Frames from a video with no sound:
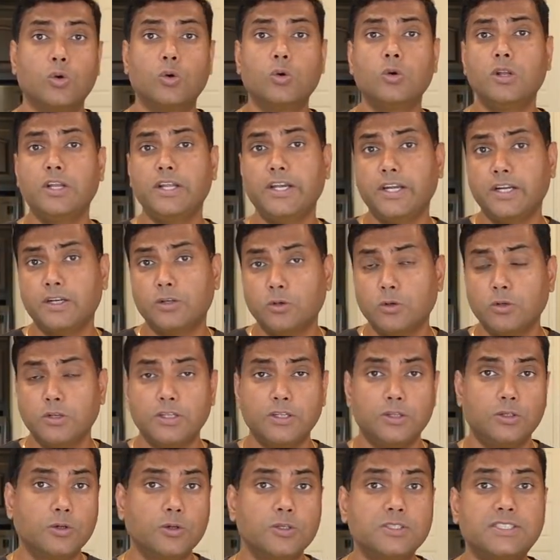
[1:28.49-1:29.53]
Only and
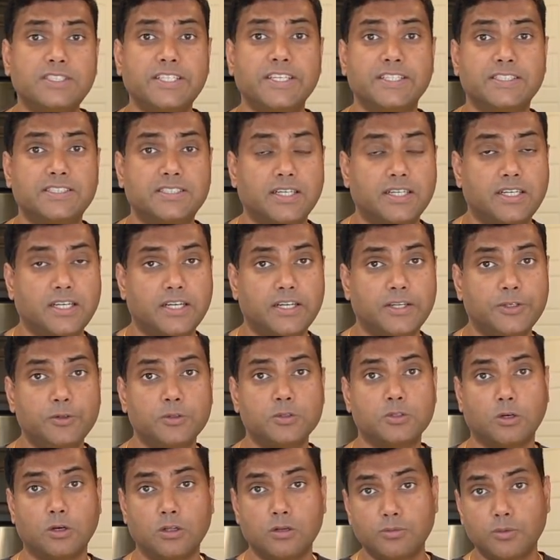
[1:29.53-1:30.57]
only those things that I
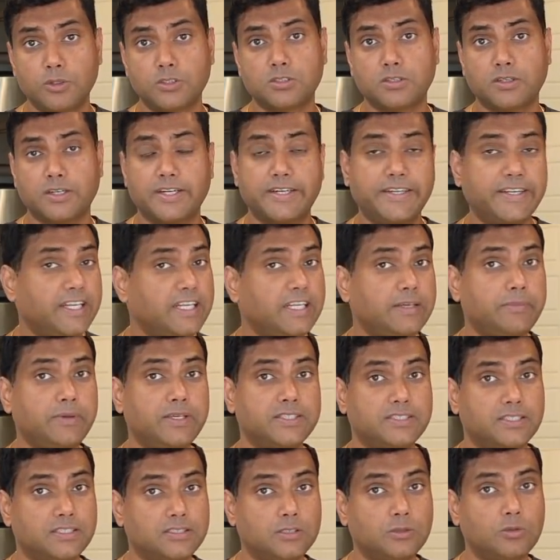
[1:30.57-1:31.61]
use almost on a daily
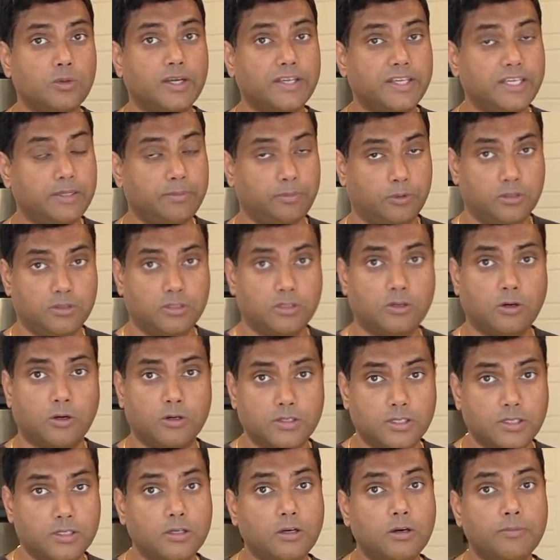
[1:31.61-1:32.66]
basis do I keep on the
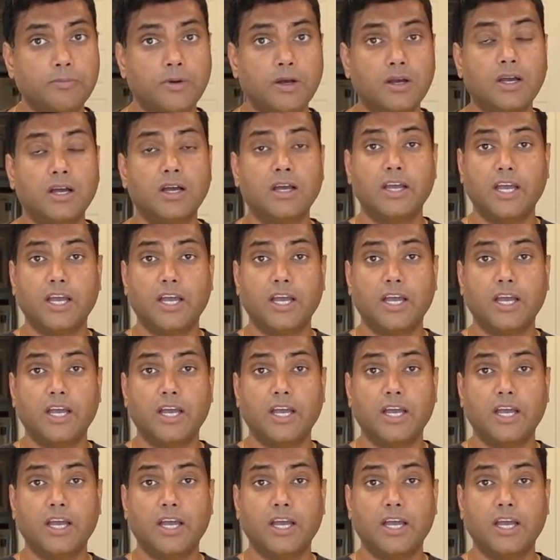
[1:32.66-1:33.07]
countertop.